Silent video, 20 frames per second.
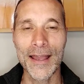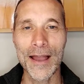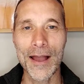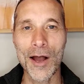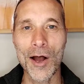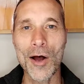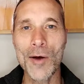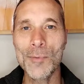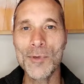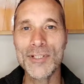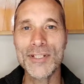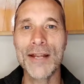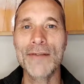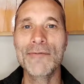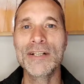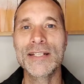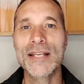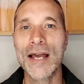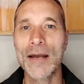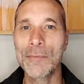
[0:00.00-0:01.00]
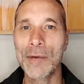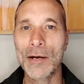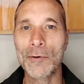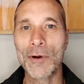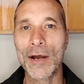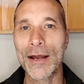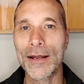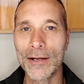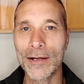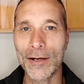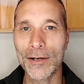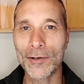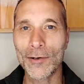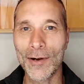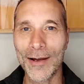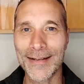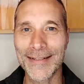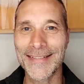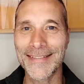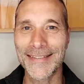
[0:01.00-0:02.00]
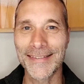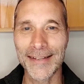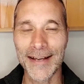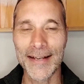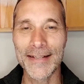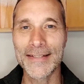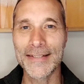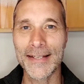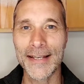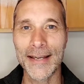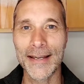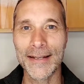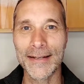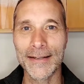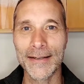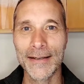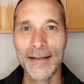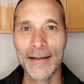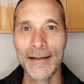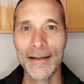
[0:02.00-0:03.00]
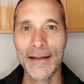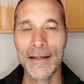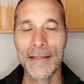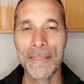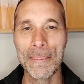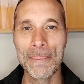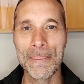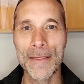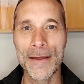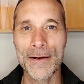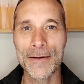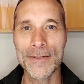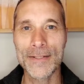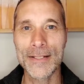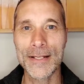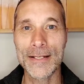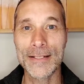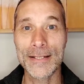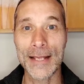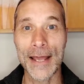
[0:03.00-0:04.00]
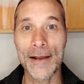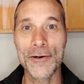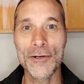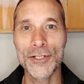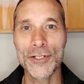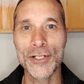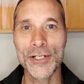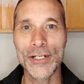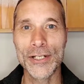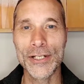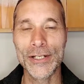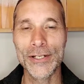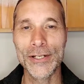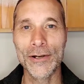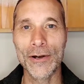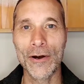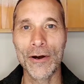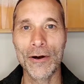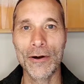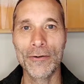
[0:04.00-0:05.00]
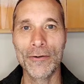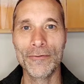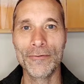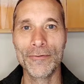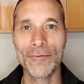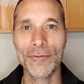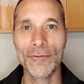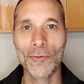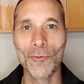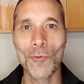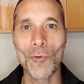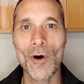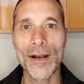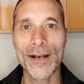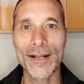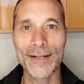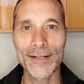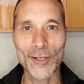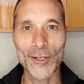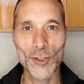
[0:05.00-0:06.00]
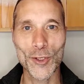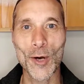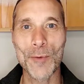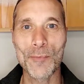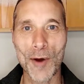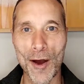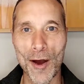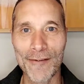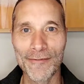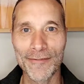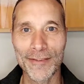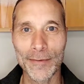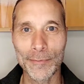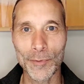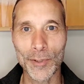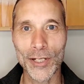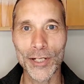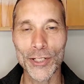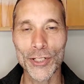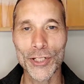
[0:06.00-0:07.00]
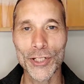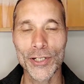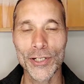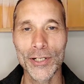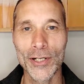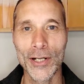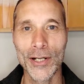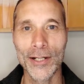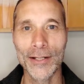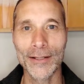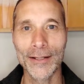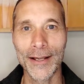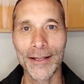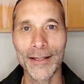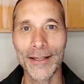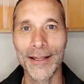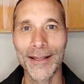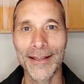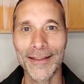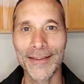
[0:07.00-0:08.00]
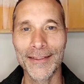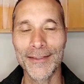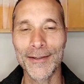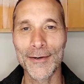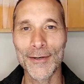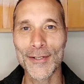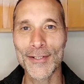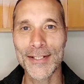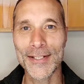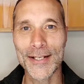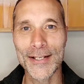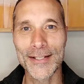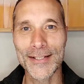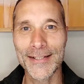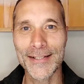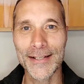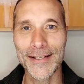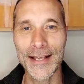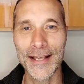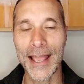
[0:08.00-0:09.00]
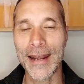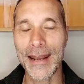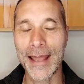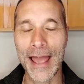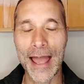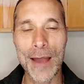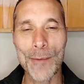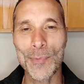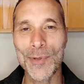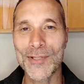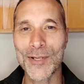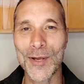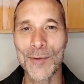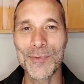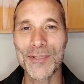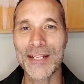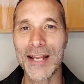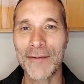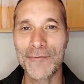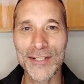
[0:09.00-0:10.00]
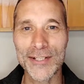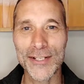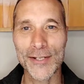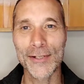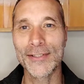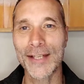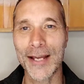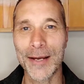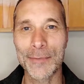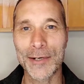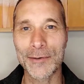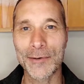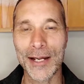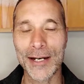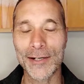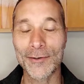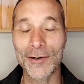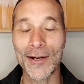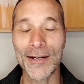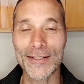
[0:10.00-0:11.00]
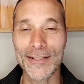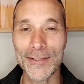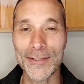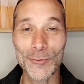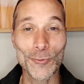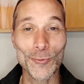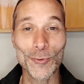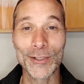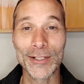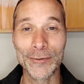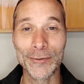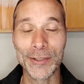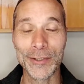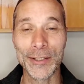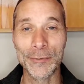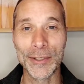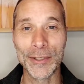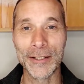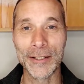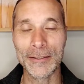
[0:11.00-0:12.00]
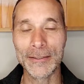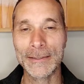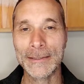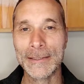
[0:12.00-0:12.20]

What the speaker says: almost every time I ride it across the Lions Gate, there's this energy of wanting to jump off the bridge. Like there's this, and it happens almost every single time I ride across. It's really, really weird.